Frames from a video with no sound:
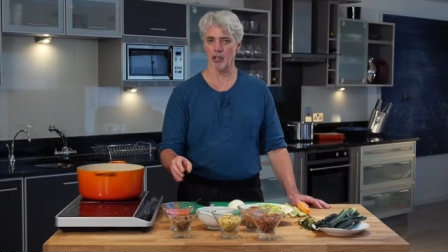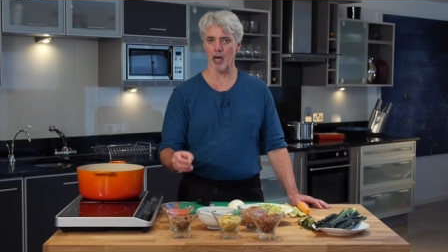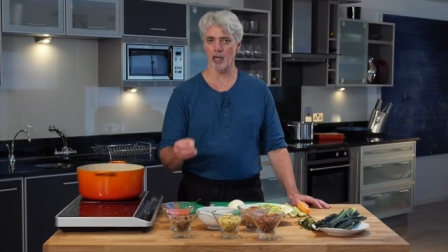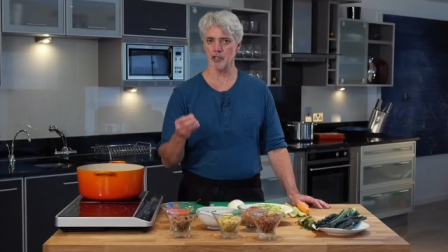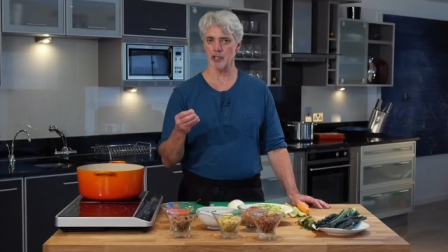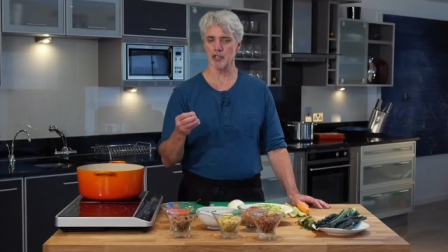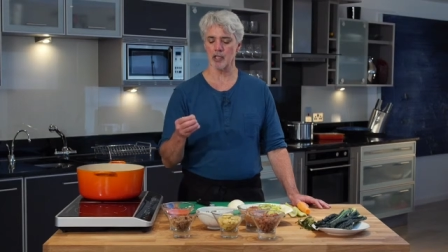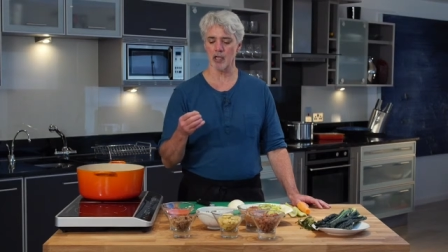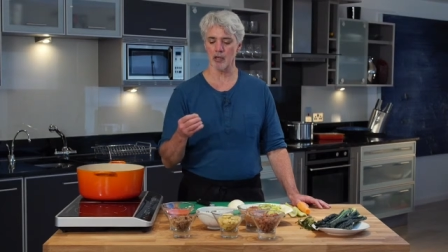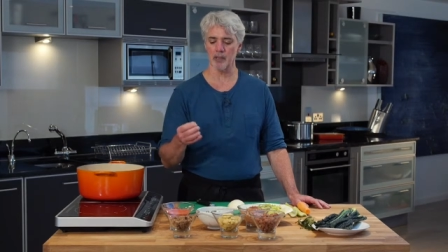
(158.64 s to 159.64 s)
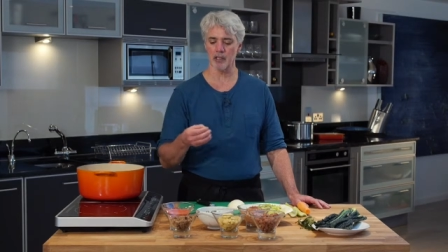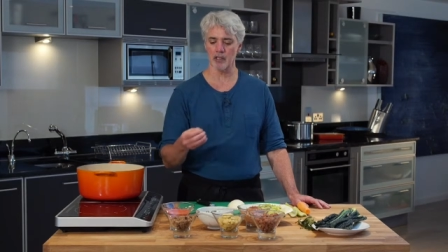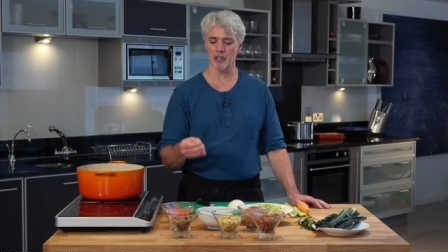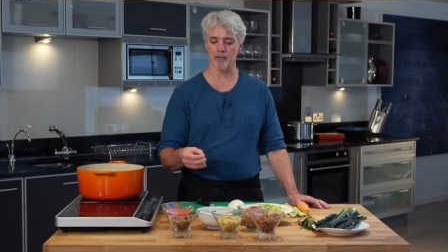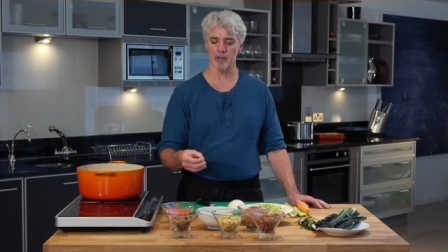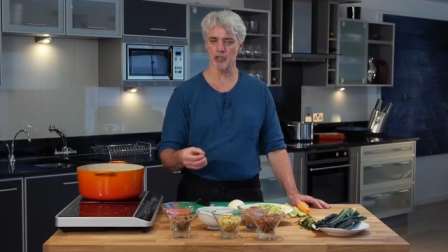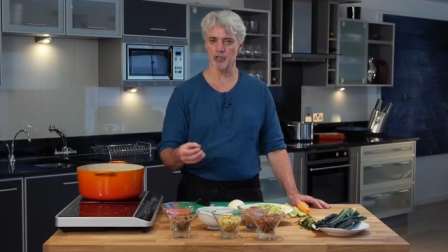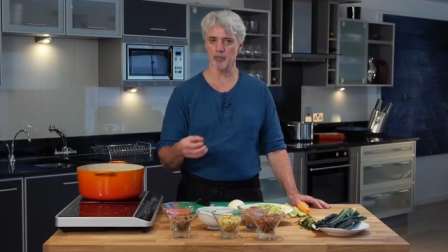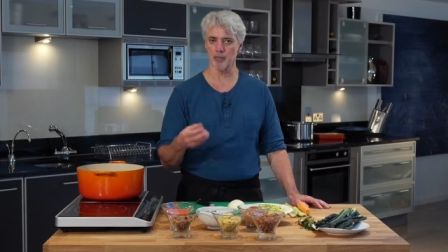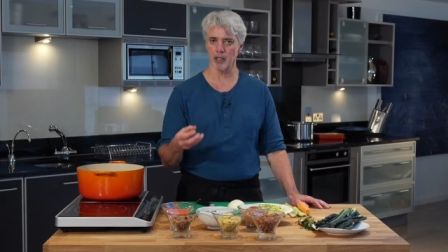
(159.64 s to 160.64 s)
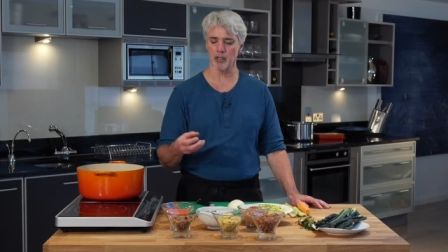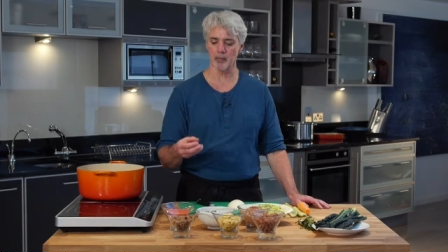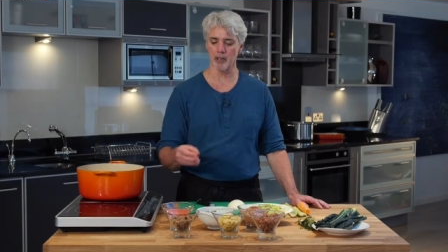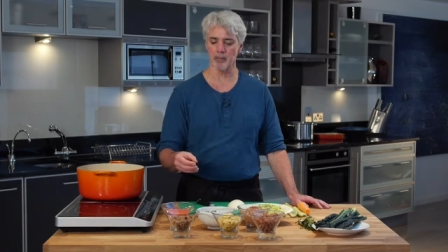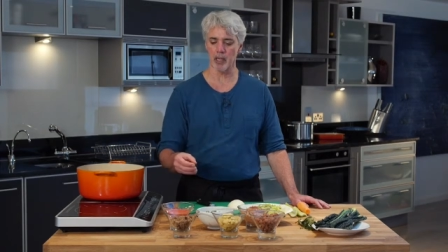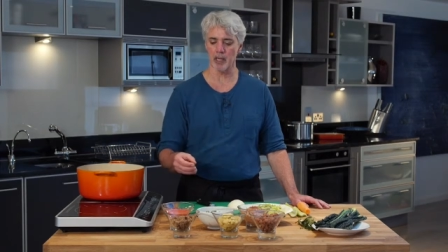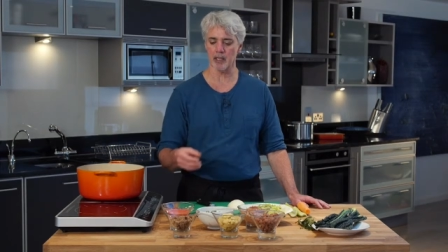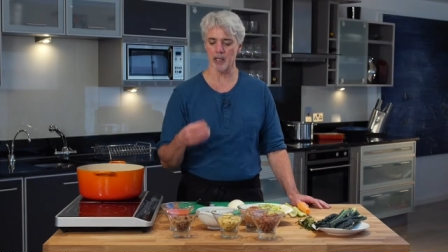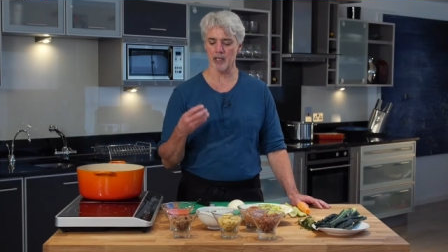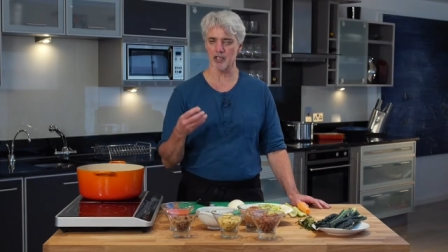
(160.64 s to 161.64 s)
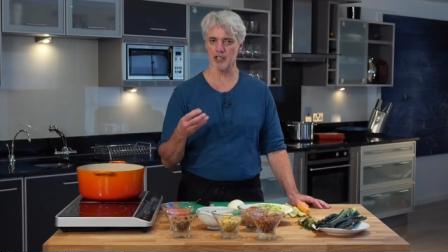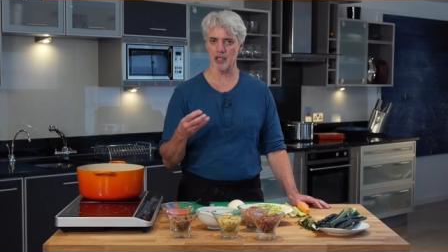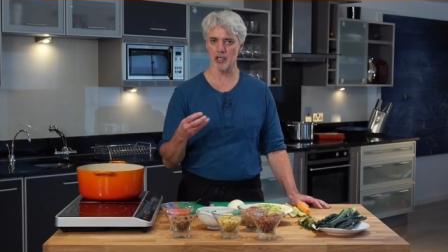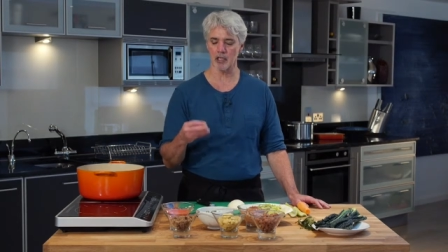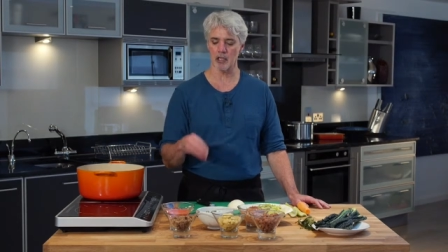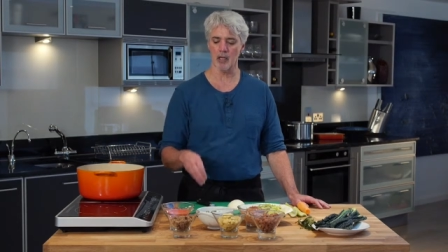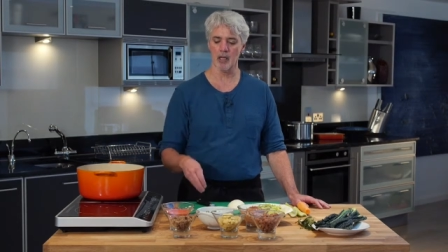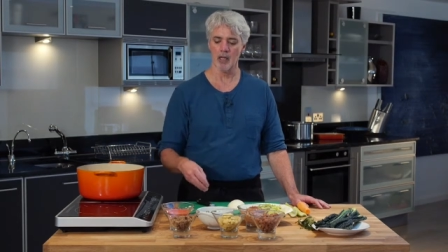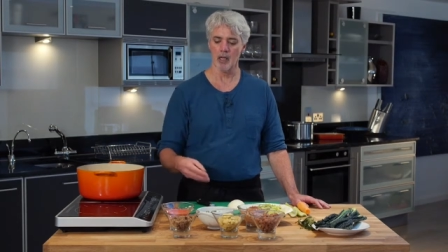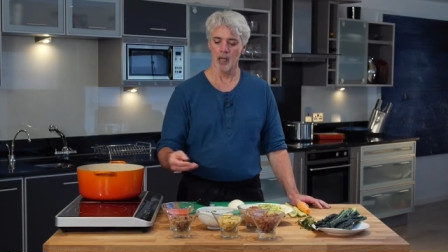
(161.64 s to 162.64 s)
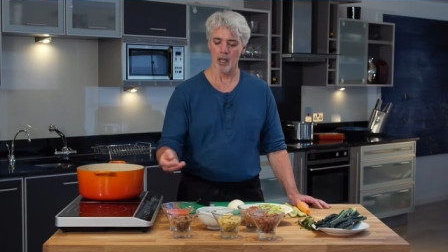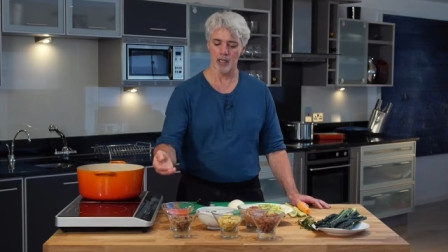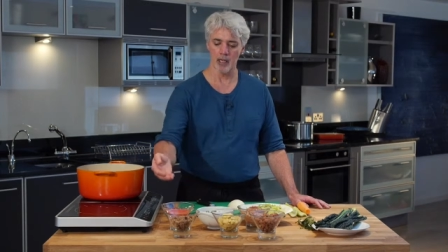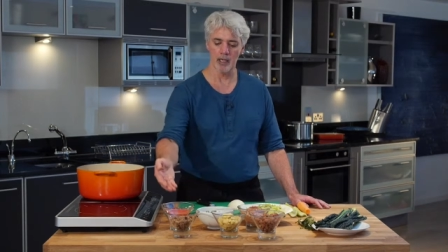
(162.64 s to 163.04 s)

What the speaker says: a lot, just a little bit to give the soup a little bit of body and acidity. And then